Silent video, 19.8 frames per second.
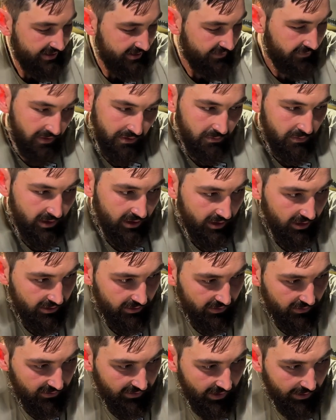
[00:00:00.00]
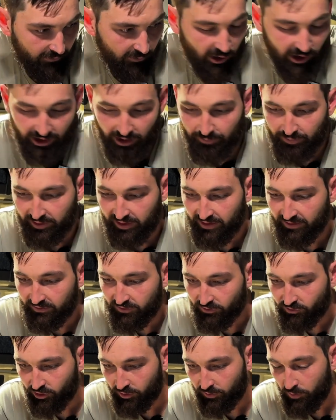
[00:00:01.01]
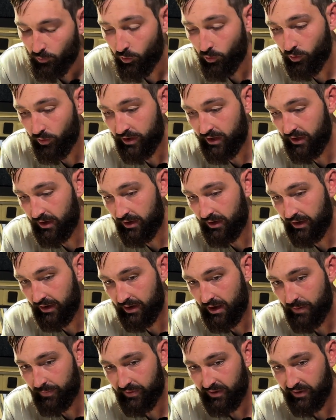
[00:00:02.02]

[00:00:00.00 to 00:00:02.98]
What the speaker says: the fitment right up against the Troopy wall here and up